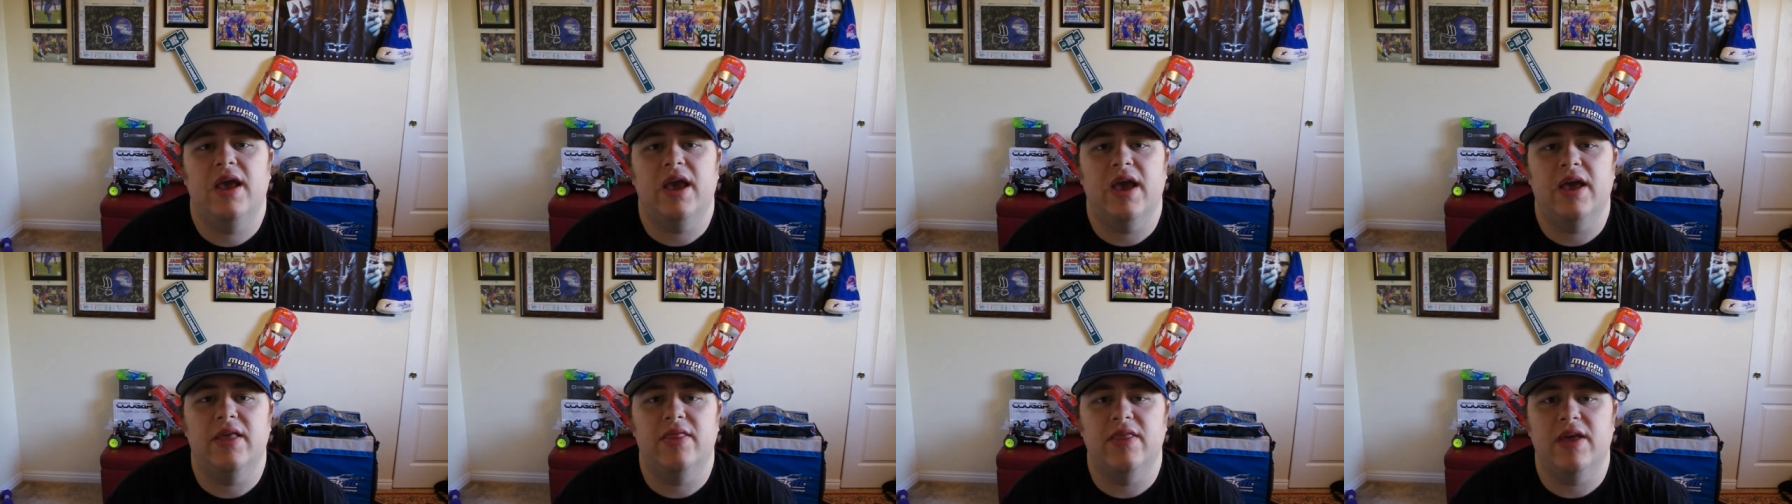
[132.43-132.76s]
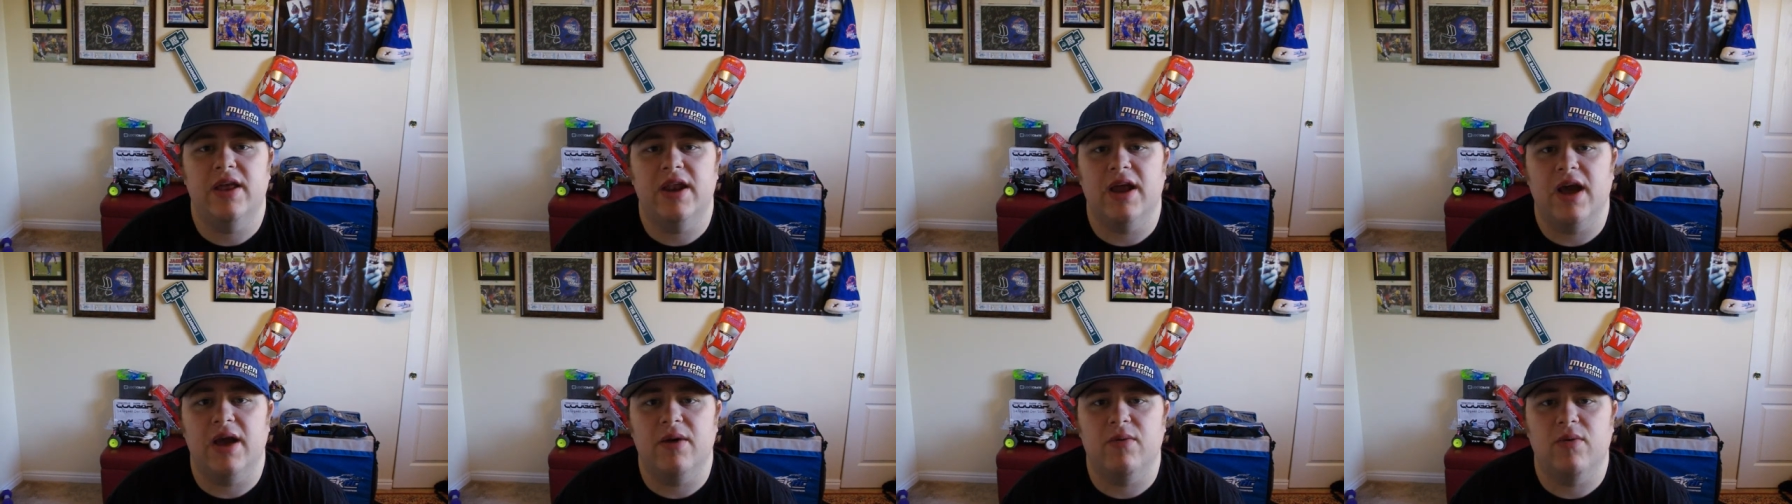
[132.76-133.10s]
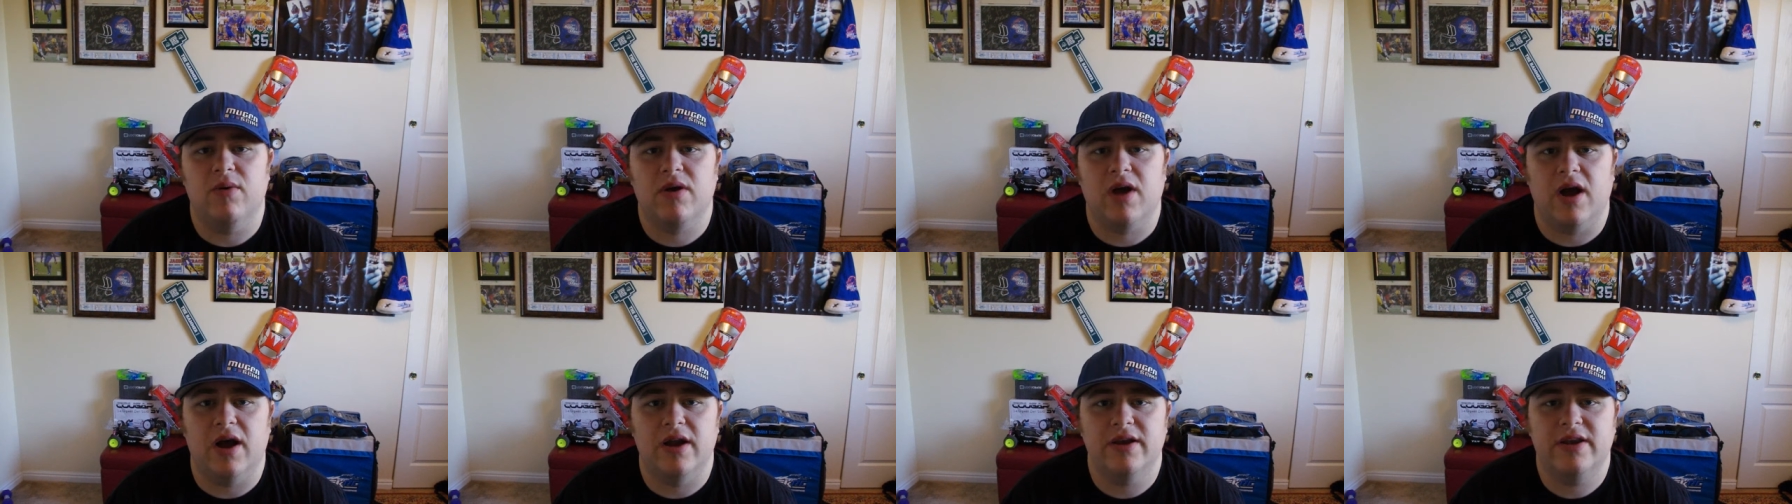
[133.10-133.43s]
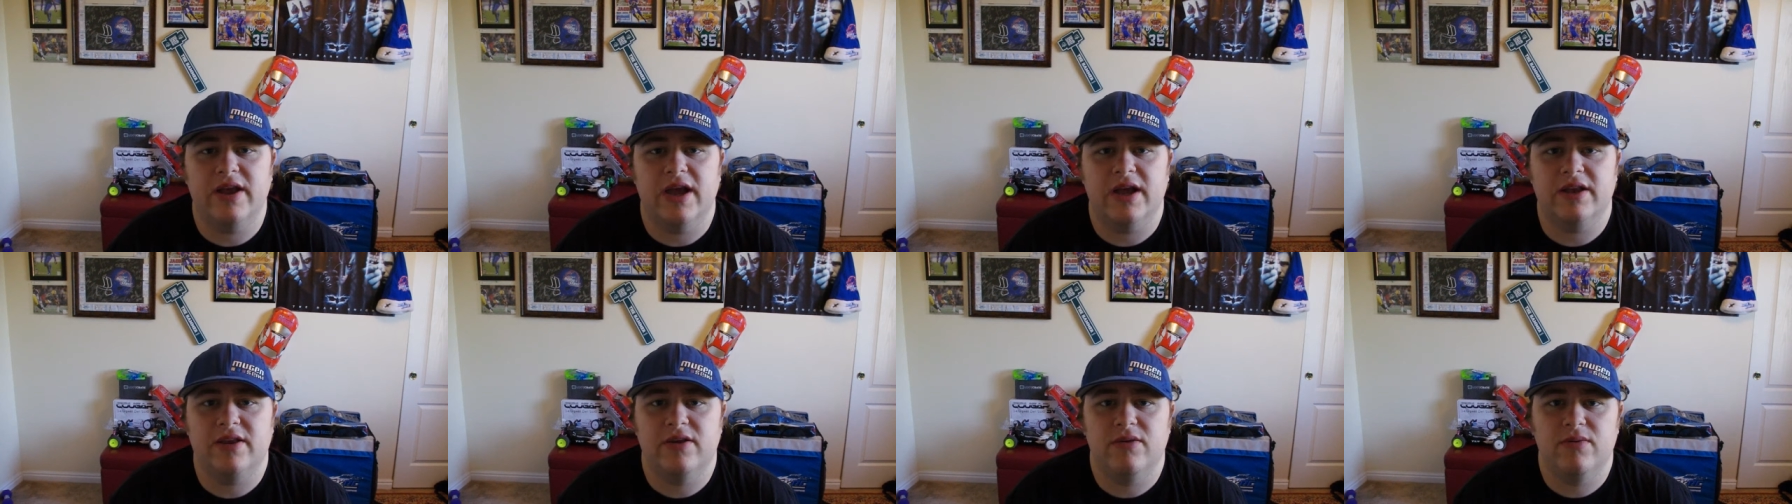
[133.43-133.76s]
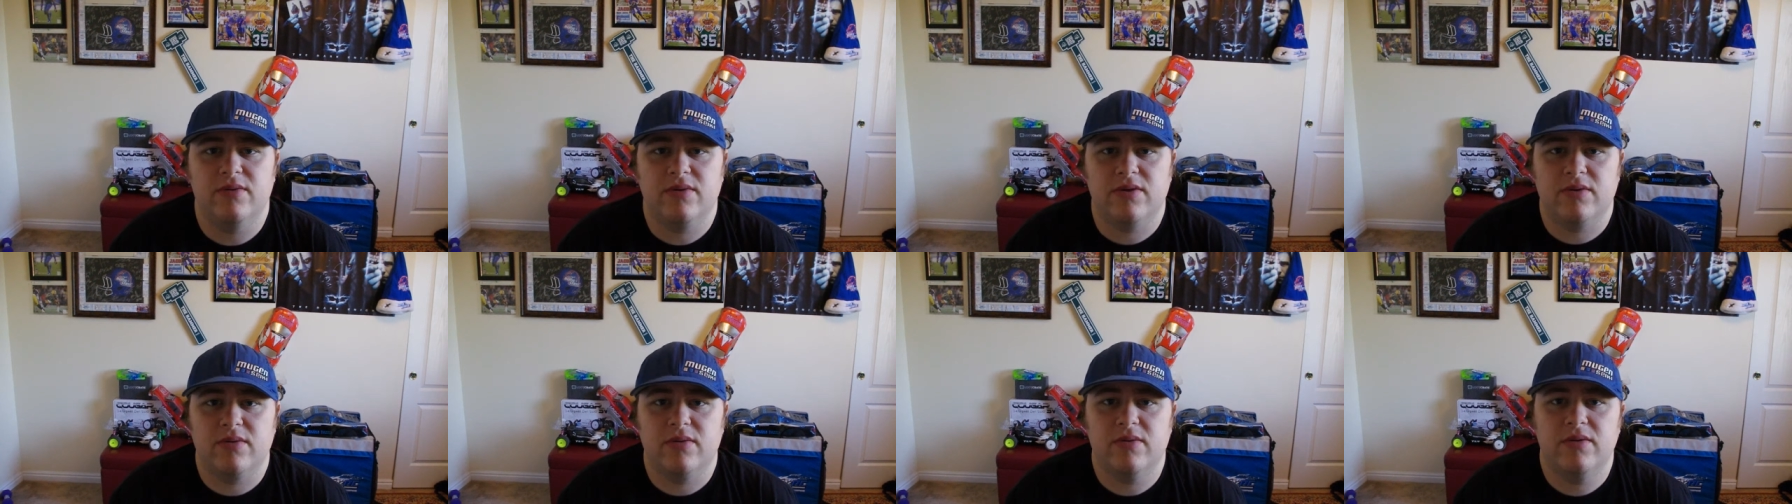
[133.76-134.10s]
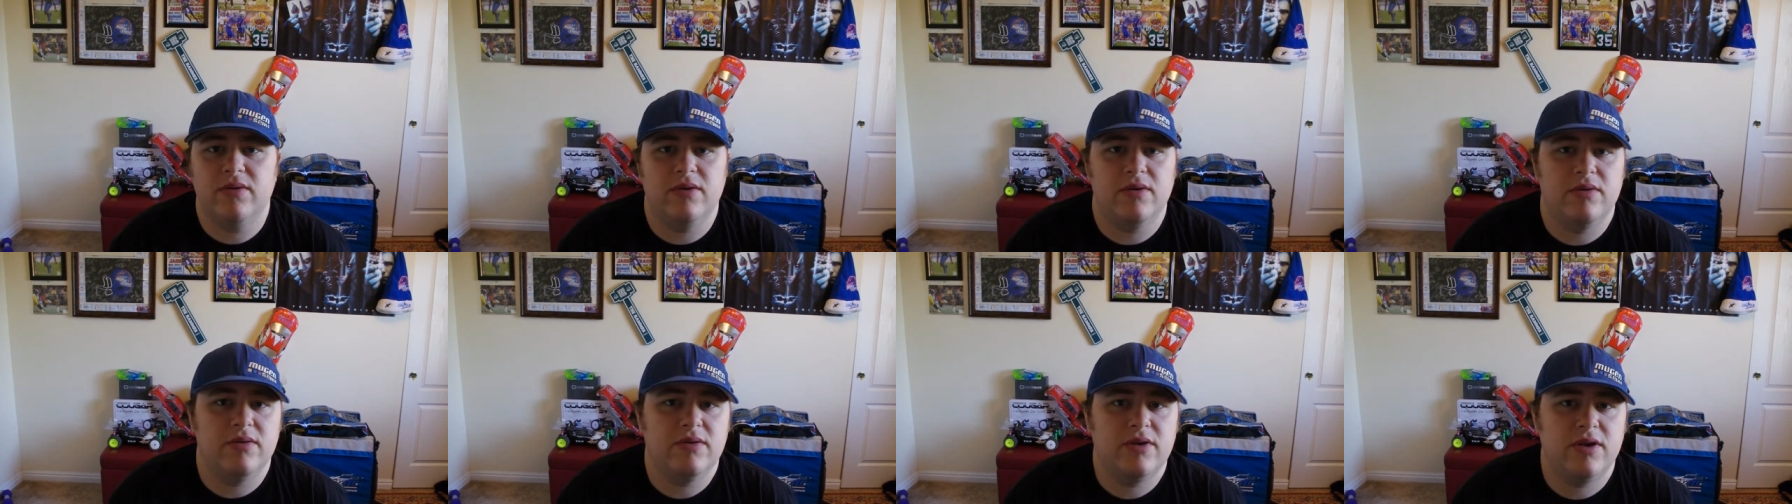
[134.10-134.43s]
and then I will contact you
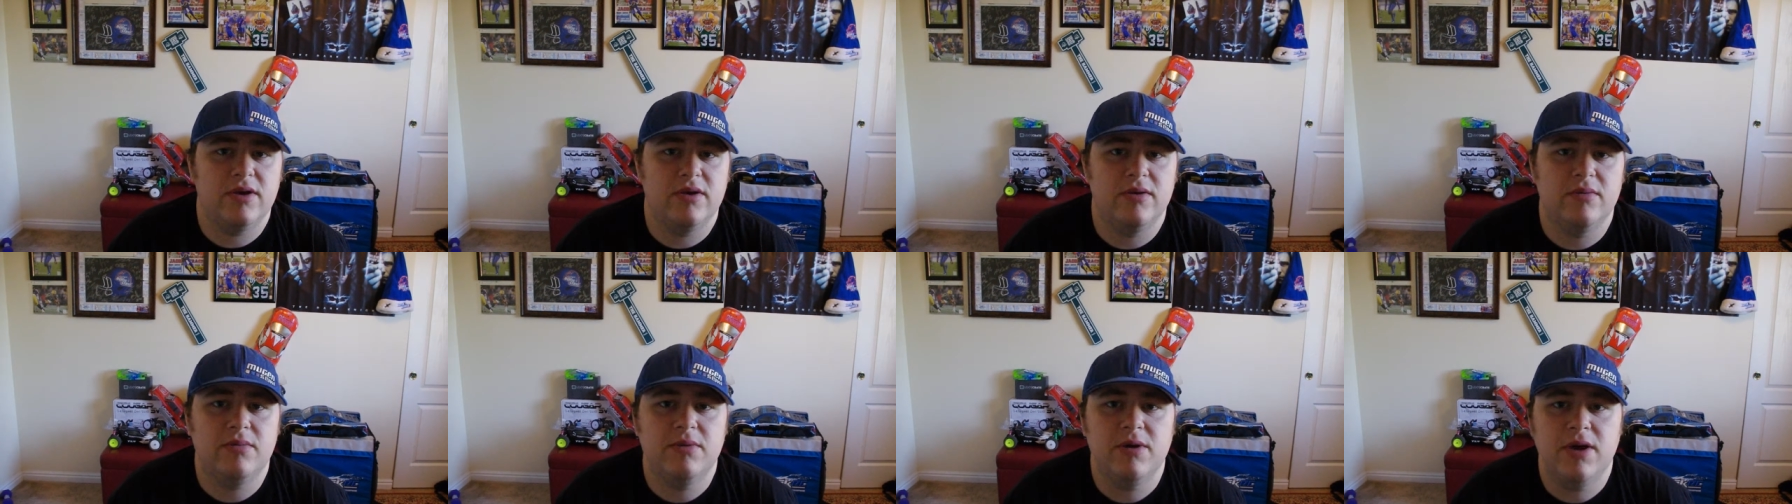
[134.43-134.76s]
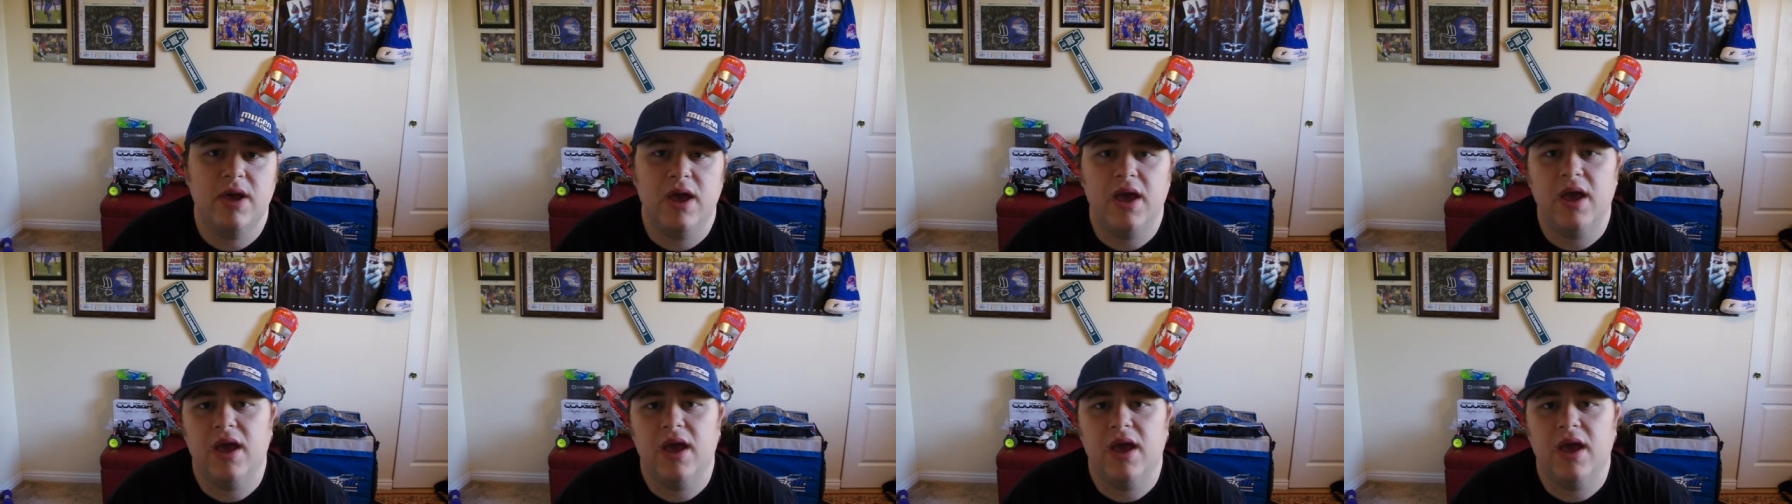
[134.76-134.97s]
through YouTube